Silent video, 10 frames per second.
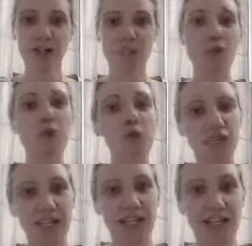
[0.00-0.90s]
people
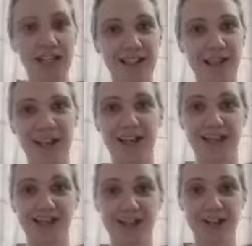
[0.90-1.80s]
shaking
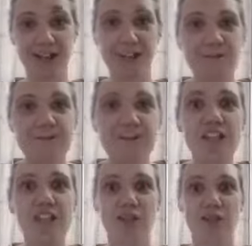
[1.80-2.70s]
and the
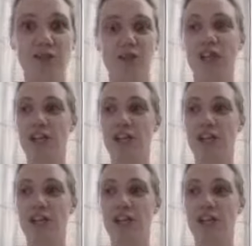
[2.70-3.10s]
physical,